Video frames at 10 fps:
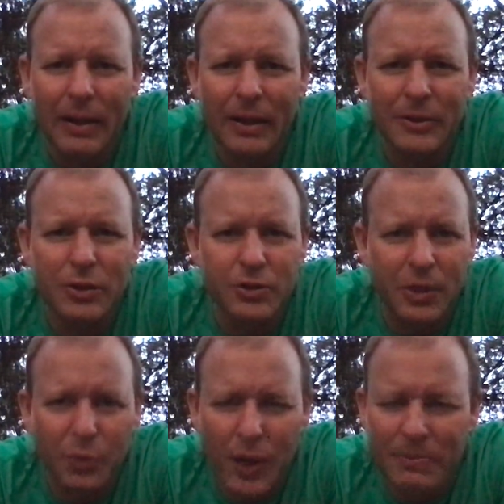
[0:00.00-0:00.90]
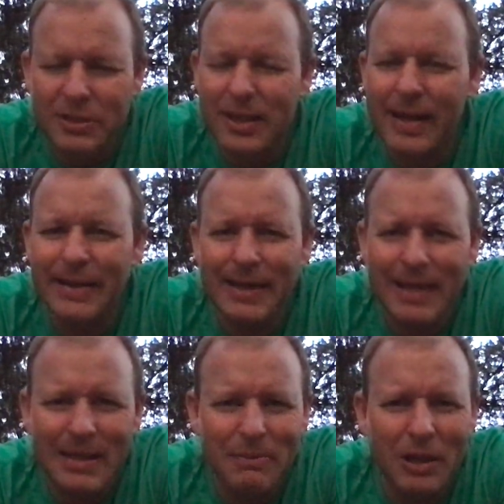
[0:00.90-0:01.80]
Use our website,
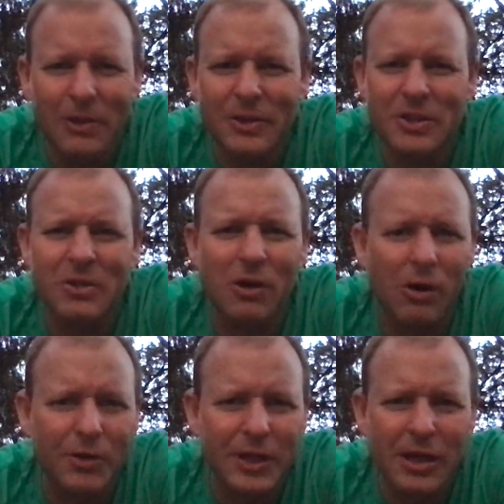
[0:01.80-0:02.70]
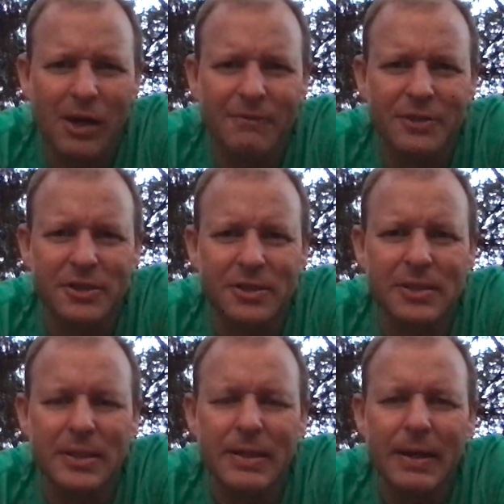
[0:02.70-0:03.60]
email us, call the office.
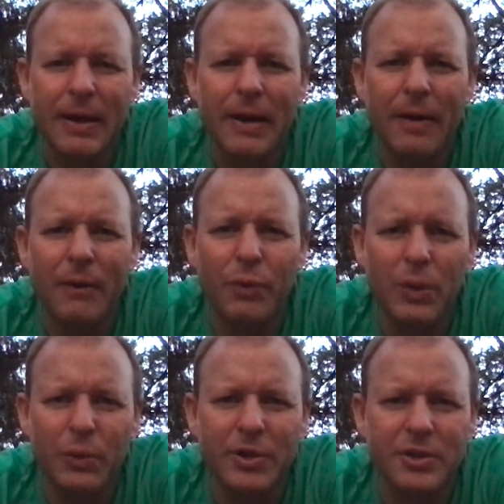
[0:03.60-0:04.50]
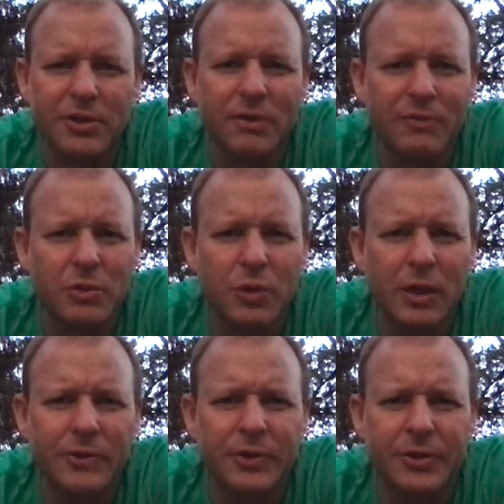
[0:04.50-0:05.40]
We want to serve you
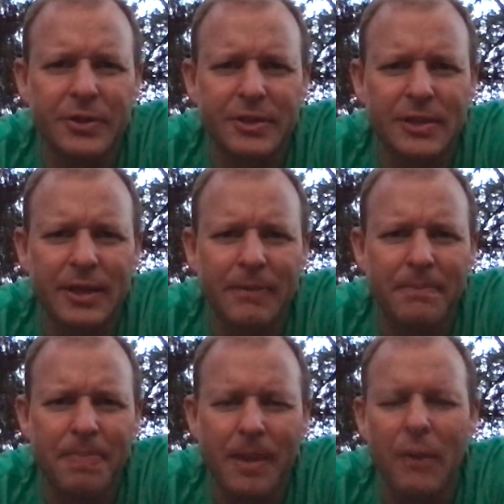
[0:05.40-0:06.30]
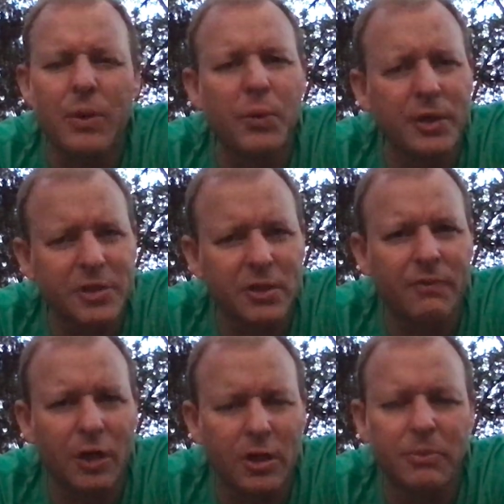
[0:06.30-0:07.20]
well during this time, and we want to serve
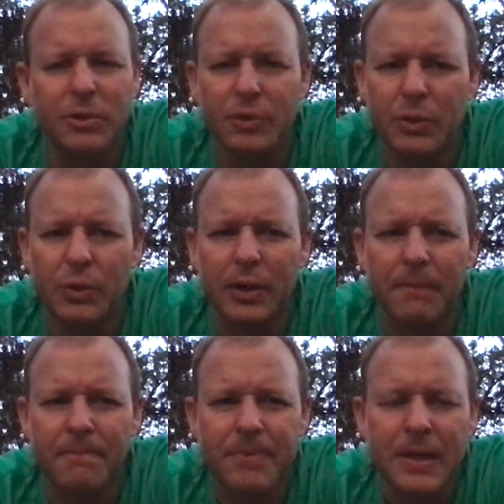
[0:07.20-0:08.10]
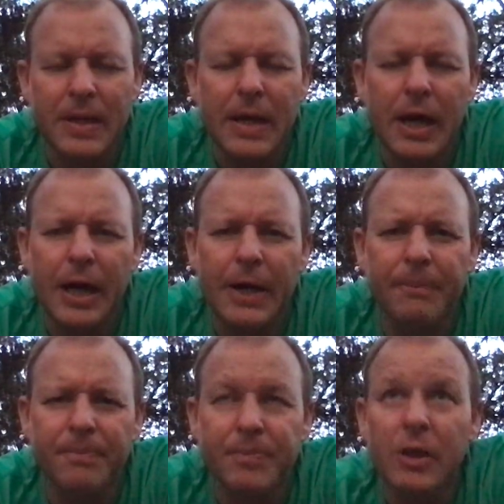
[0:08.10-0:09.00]
our community well.
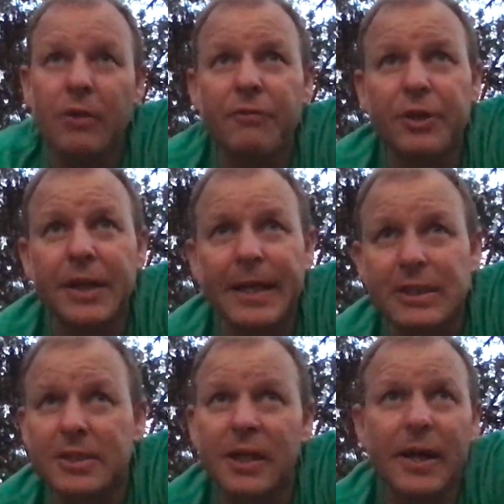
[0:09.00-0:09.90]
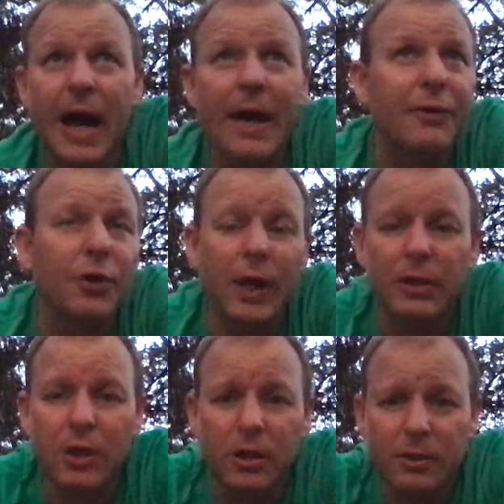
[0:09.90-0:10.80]
For the next, I don't know how
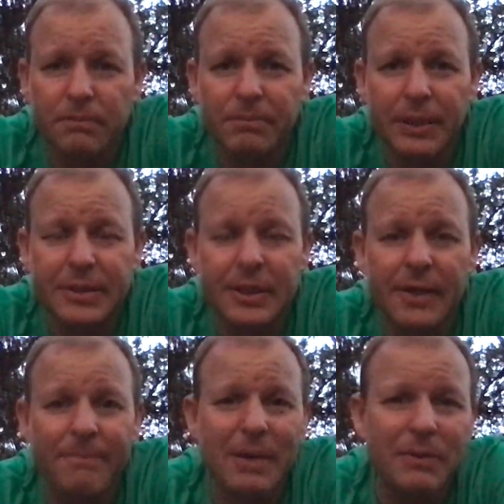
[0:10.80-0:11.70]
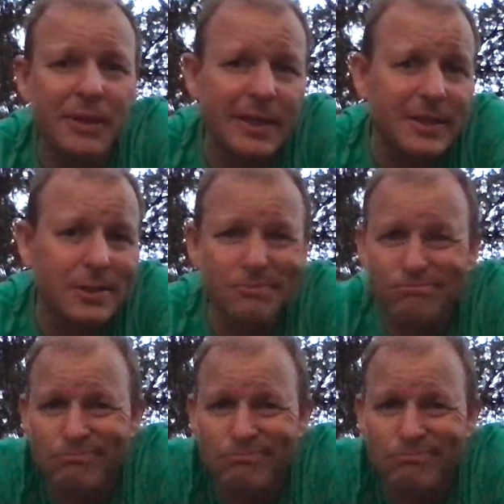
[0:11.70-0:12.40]
long, but maybe the next